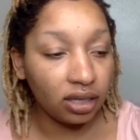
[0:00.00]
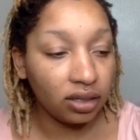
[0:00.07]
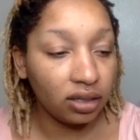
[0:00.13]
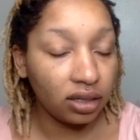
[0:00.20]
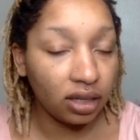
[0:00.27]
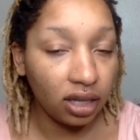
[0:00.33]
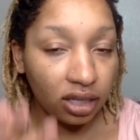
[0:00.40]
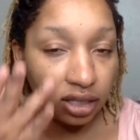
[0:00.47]

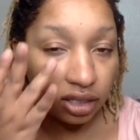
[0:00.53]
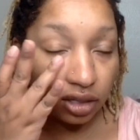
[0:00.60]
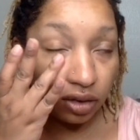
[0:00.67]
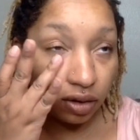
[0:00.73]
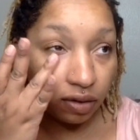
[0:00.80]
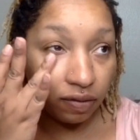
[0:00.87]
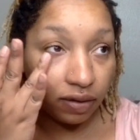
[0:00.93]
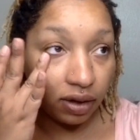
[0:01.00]
and it
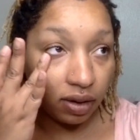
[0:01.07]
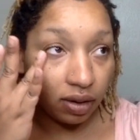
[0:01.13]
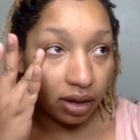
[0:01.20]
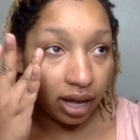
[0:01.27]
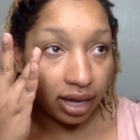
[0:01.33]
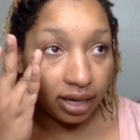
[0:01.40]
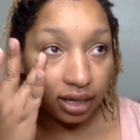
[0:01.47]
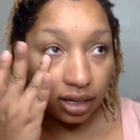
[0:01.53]
still felt
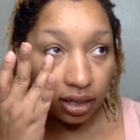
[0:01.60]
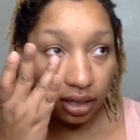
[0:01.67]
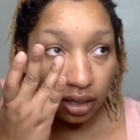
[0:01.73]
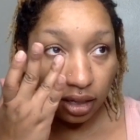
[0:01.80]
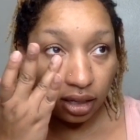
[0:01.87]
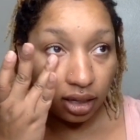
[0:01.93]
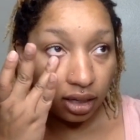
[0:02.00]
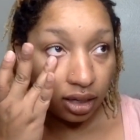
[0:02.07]
kind of
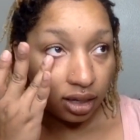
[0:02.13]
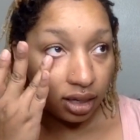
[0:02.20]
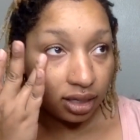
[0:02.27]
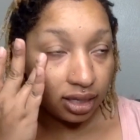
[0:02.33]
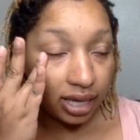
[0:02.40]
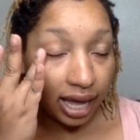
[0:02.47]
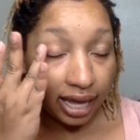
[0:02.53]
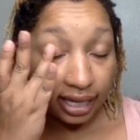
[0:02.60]

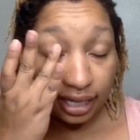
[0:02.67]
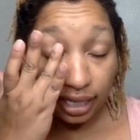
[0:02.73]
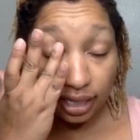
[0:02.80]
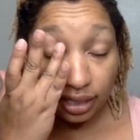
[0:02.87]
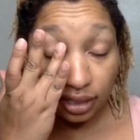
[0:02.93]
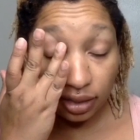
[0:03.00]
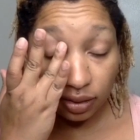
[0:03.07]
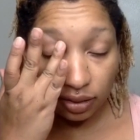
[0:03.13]
tacky.
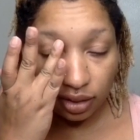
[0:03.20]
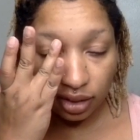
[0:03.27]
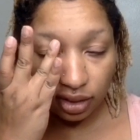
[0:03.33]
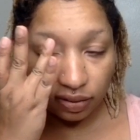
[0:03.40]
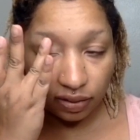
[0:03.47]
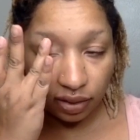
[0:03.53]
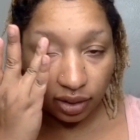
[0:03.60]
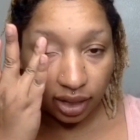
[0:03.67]
It still
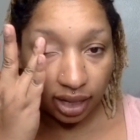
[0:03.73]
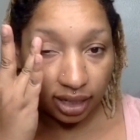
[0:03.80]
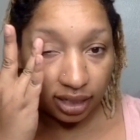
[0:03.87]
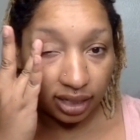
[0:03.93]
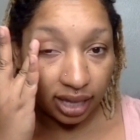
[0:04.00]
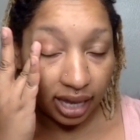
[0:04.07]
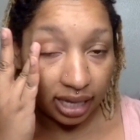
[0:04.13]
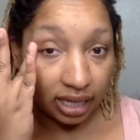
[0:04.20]
does feel kind
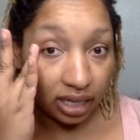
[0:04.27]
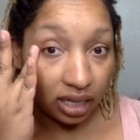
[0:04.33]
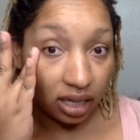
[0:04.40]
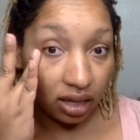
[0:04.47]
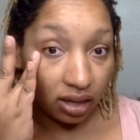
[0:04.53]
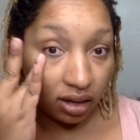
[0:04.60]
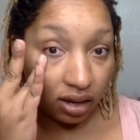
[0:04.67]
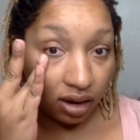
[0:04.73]
of
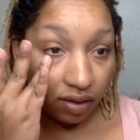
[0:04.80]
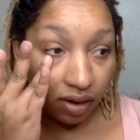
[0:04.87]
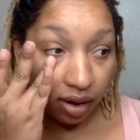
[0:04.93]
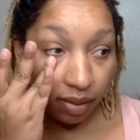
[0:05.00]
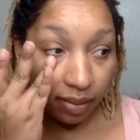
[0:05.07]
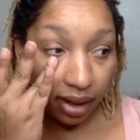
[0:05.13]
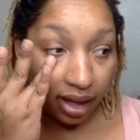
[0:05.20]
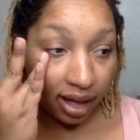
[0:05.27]
tacky
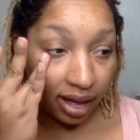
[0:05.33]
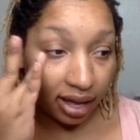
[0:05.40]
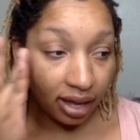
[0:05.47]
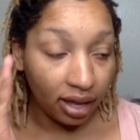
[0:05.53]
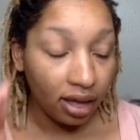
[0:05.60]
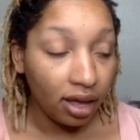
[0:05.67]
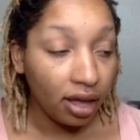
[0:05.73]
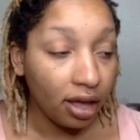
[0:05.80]
around my
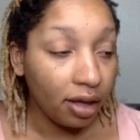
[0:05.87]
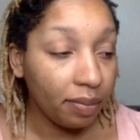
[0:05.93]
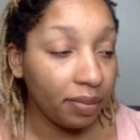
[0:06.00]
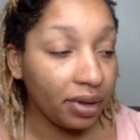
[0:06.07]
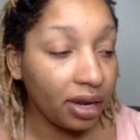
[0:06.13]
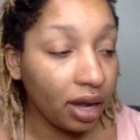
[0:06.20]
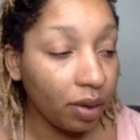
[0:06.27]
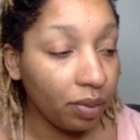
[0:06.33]
eye,
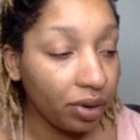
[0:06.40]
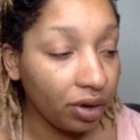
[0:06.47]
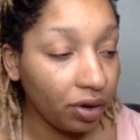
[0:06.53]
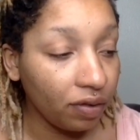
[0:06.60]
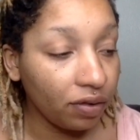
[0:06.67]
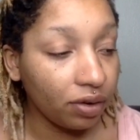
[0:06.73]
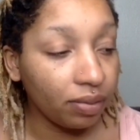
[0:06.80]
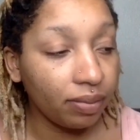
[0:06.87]
but I went
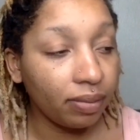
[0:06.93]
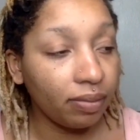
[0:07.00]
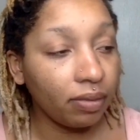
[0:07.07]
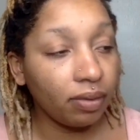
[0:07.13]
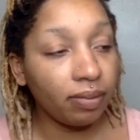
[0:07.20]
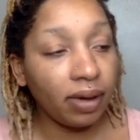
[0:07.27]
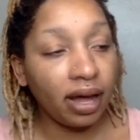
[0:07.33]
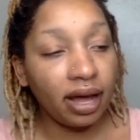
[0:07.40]
over
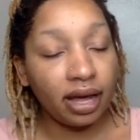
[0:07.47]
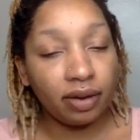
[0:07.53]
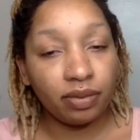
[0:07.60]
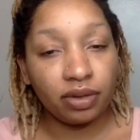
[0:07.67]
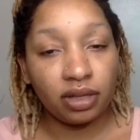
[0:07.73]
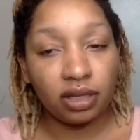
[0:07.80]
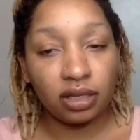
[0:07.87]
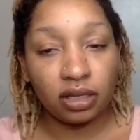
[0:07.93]
my eye
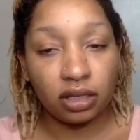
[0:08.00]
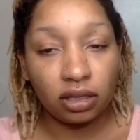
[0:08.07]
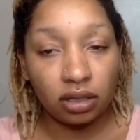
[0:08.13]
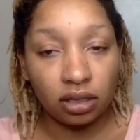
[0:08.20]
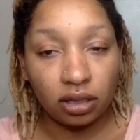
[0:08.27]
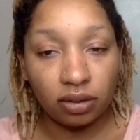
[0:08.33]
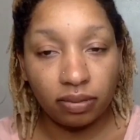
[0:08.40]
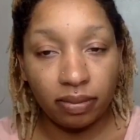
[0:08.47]
with this
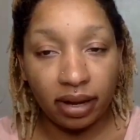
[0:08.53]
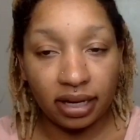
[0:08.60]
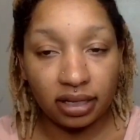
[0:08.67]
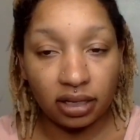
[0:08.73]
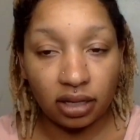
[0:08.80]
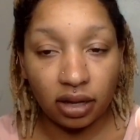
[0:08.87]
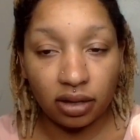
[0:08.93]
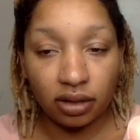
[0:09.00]
the
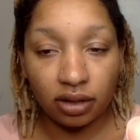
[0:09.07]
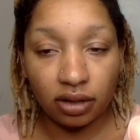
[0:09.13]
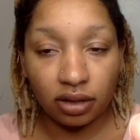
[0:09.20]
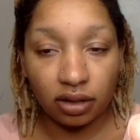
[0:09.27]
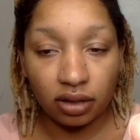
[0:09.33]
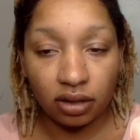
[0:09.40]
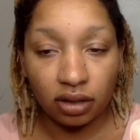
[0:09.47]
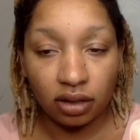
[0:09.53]
micellar
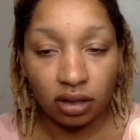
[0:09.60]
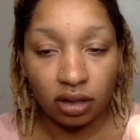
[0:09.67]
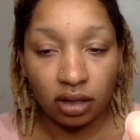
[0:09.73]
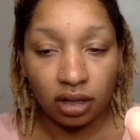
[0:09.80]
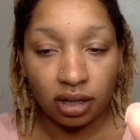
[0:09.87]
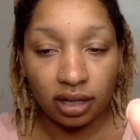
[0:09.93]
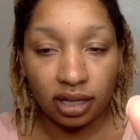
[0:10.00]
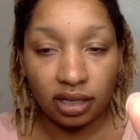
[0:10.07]

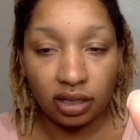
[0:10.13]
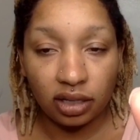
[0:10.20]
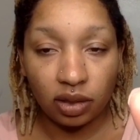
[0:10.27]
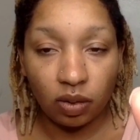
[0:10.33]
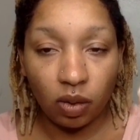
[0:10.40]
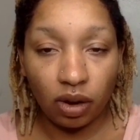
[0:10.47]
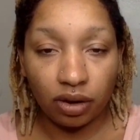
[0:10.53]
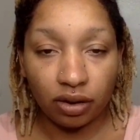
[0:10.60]

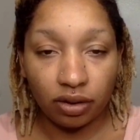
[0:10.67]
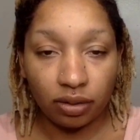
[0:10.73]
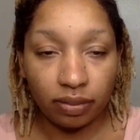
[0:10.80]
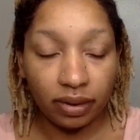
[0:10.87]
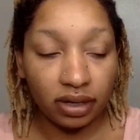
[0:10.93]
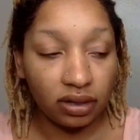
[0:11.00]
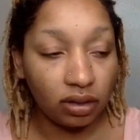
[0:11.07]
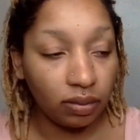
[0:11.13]
cleansing water
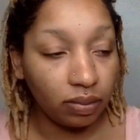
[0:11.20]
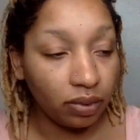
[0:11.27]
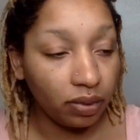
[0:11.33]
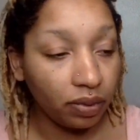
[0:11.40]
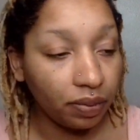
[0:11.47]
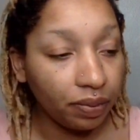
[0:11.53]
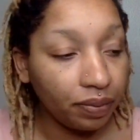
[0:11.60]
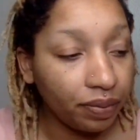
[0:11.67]
by
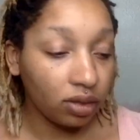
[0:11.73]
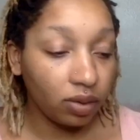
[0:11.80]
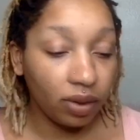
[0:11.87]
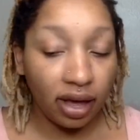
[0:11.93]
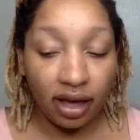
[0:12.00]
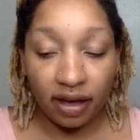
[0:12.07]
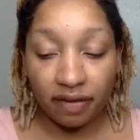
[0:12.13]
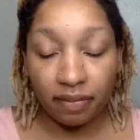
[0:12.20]
Simple. So
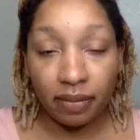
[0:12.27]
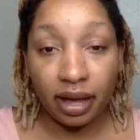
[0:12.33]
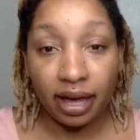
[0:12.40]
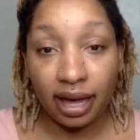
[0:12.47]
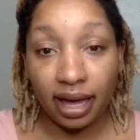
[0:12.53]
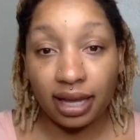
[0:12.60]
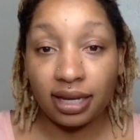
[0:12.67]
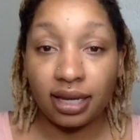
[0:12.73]
have my
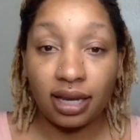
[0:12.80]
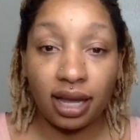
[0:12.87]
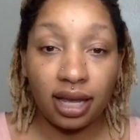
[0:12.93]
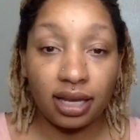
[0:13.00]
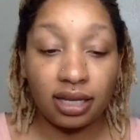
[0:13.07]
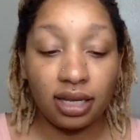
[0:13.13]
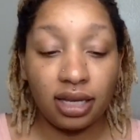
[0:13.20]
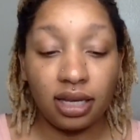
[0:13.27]
handy
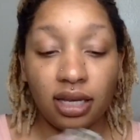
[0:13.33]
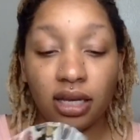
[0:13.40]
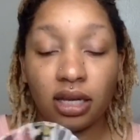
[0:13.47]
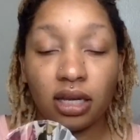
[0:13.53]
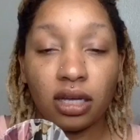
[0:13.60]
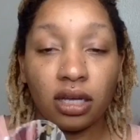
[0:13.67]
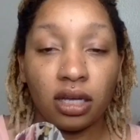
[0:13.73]
dandy